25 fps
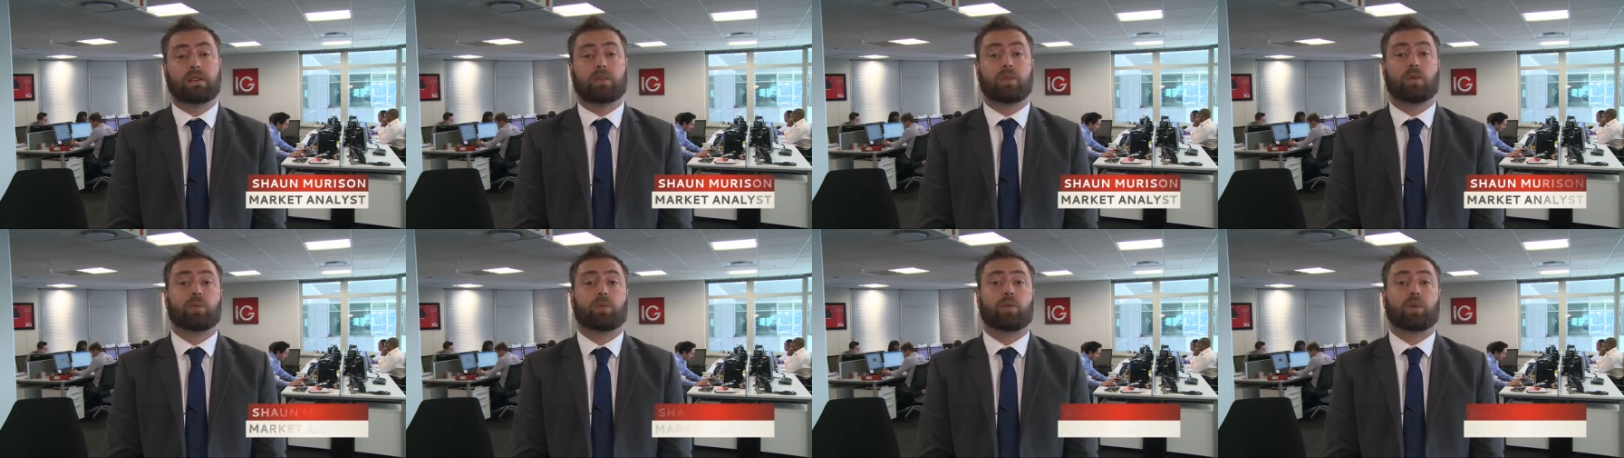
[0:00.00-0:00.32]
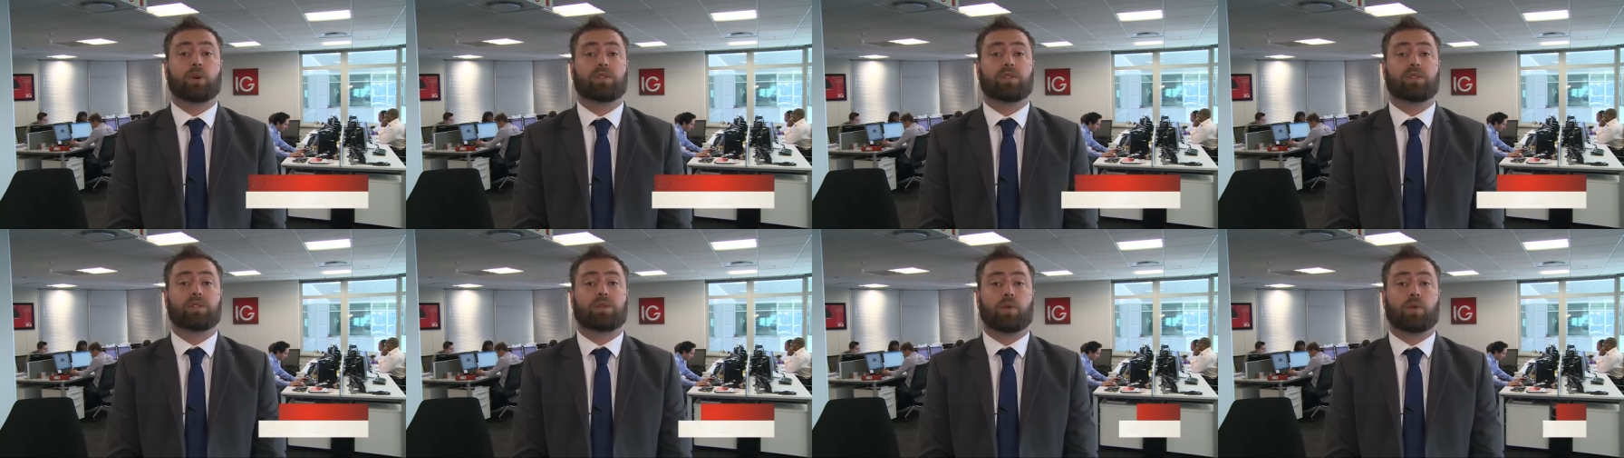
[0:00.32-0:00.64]
and
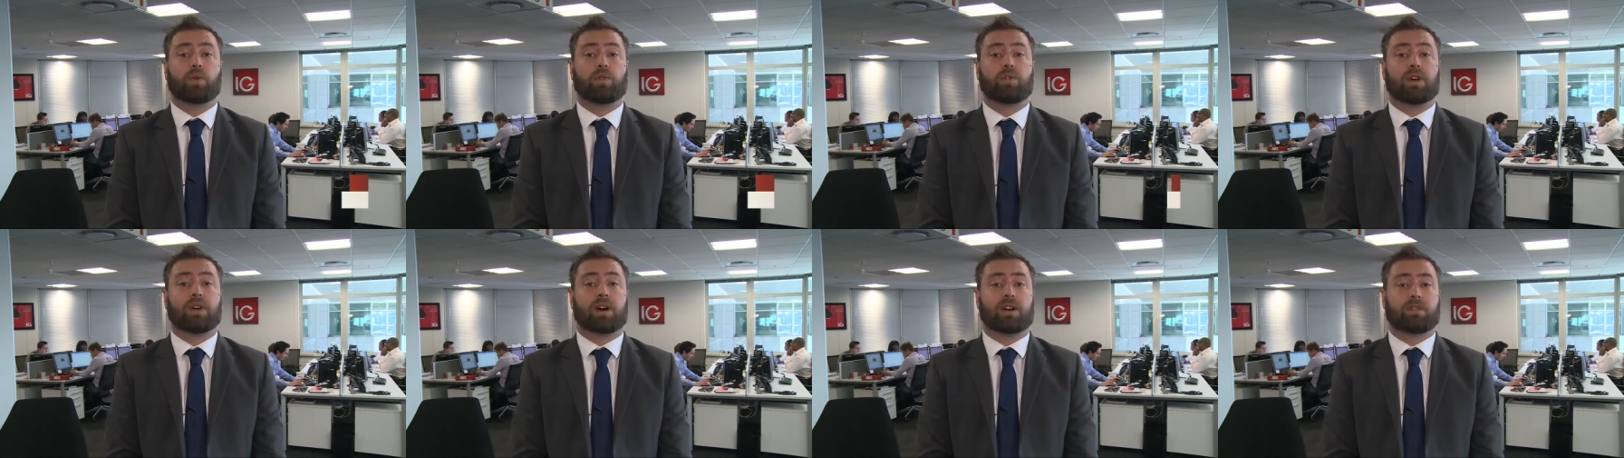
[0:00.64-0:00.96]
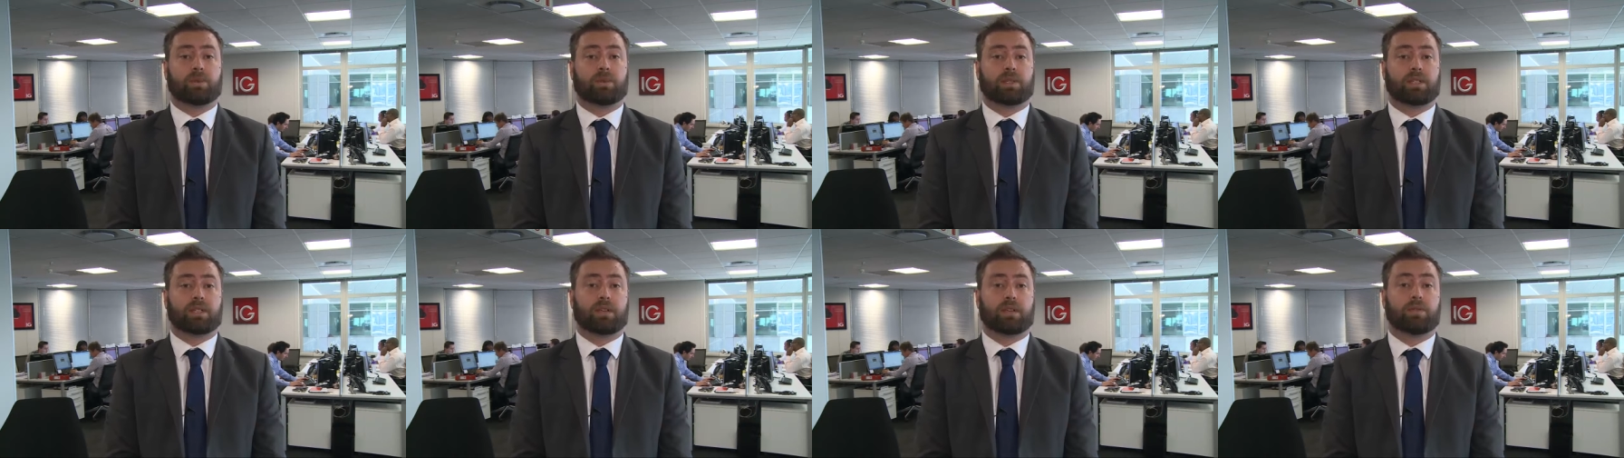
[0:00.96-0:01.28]

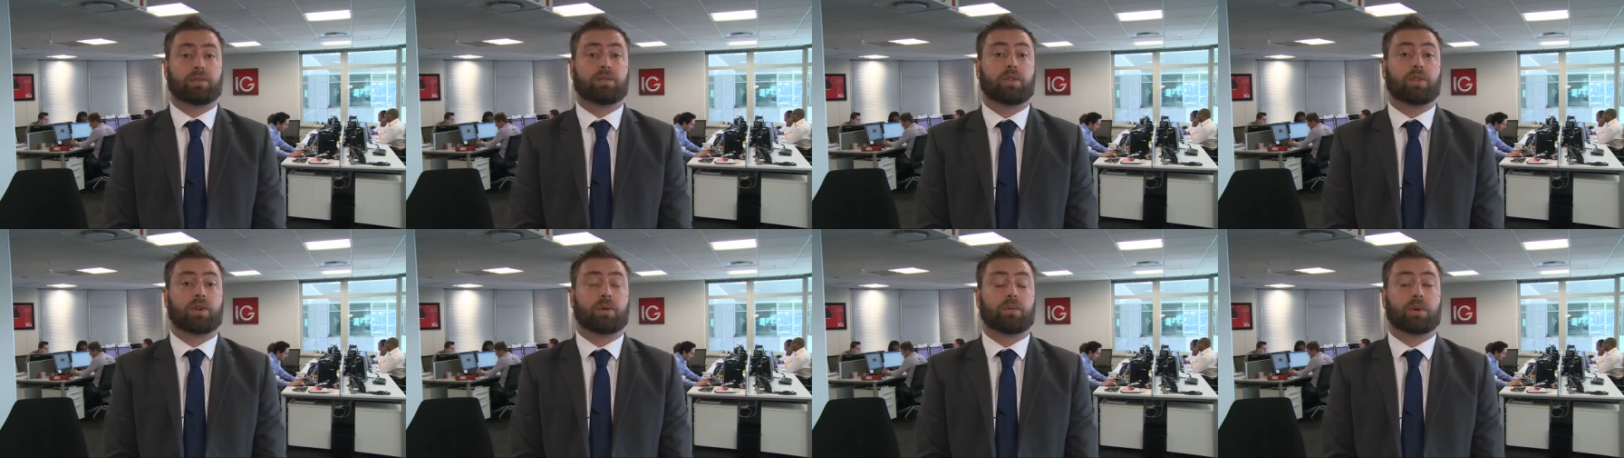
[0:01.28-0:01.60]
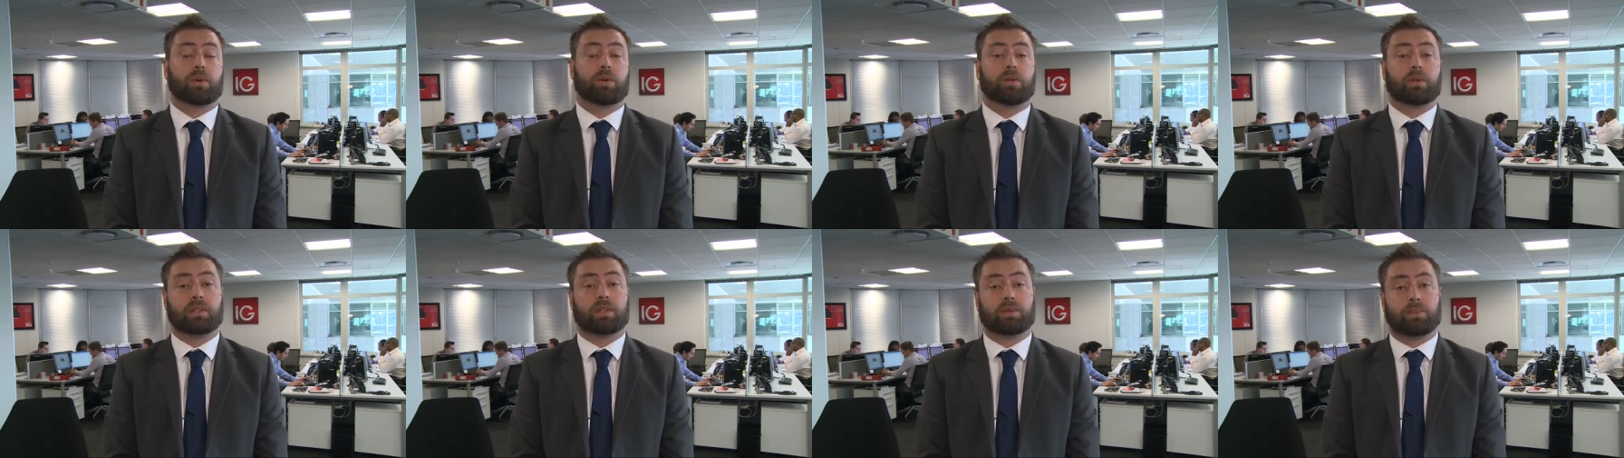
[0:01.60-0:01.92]
0.45%
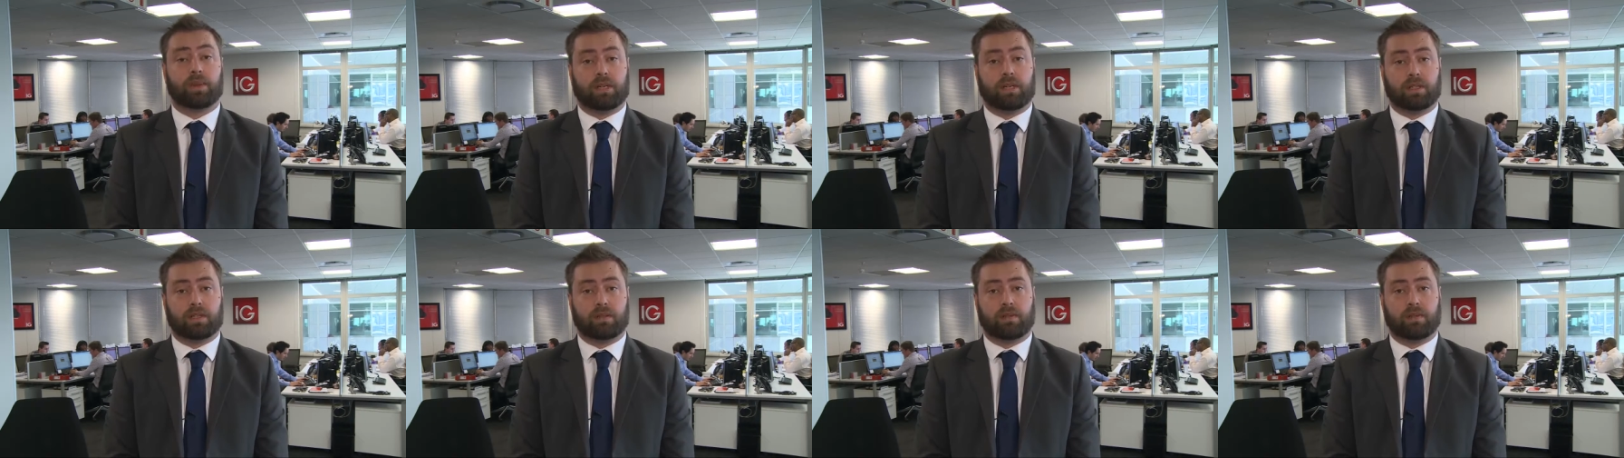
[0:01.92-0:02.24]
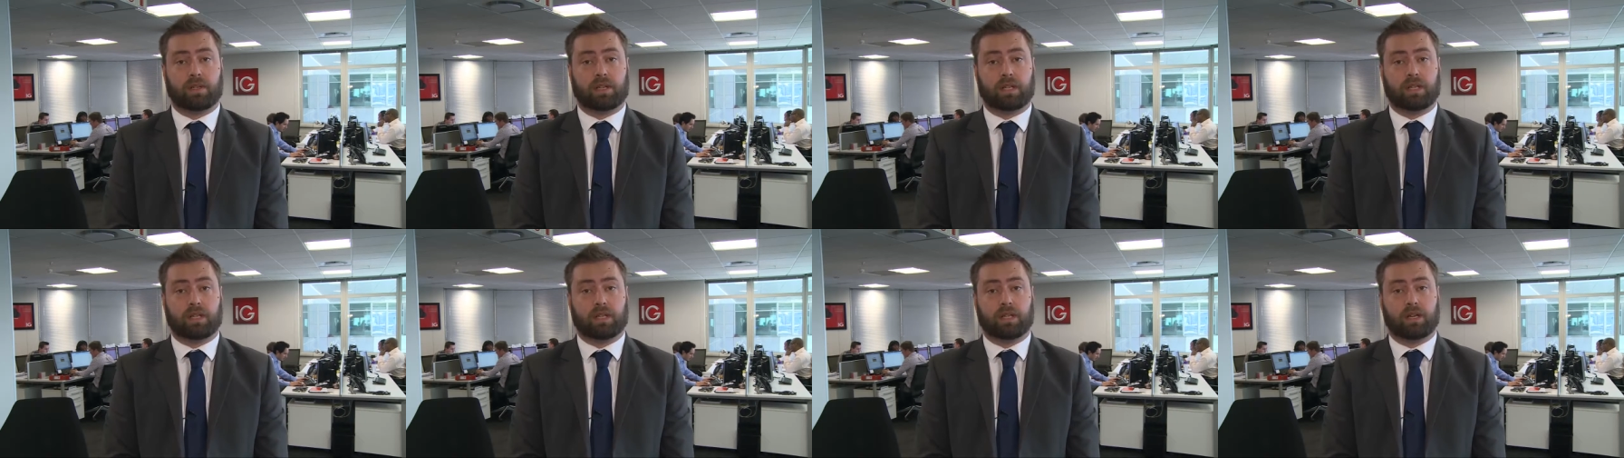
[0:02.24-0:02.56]
firmer
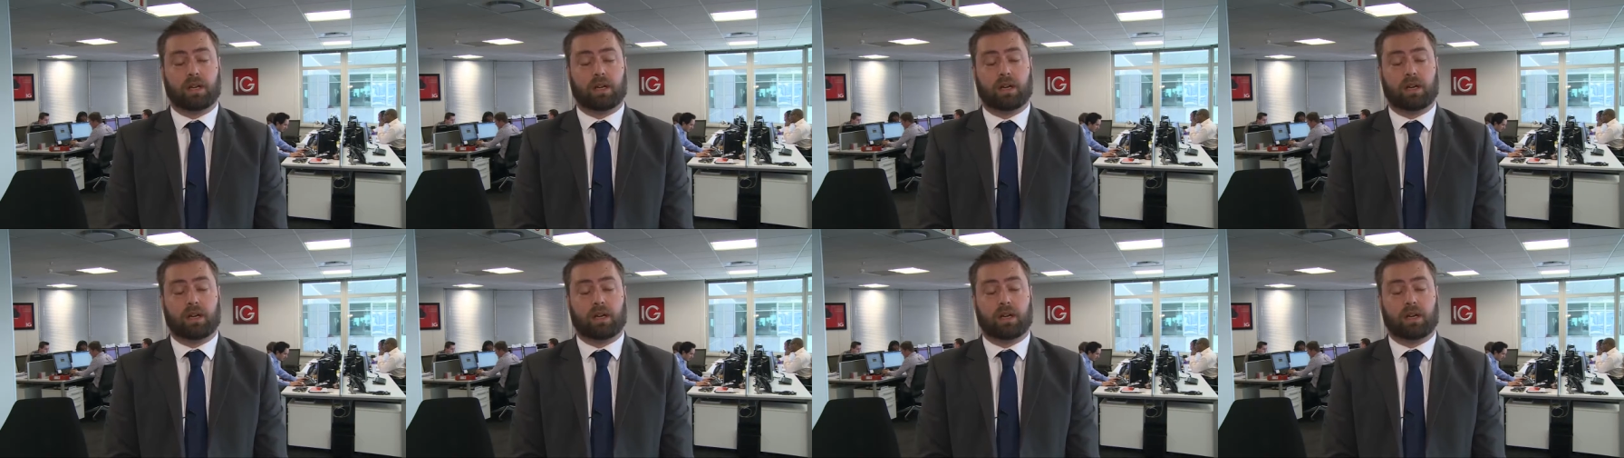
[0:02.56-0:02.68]
respectively.